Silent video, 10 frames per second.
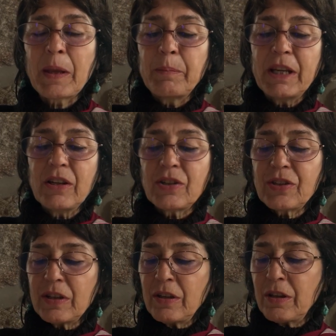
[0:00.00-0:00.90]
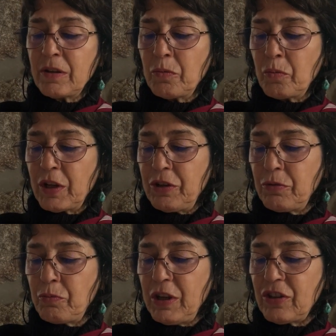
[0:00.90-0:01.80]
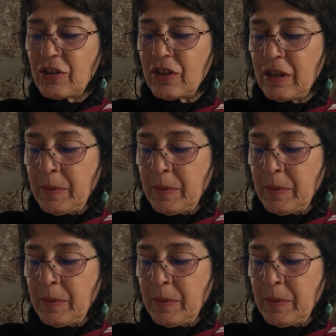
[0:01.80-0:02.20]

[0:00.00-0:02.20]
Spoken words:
Because when you reach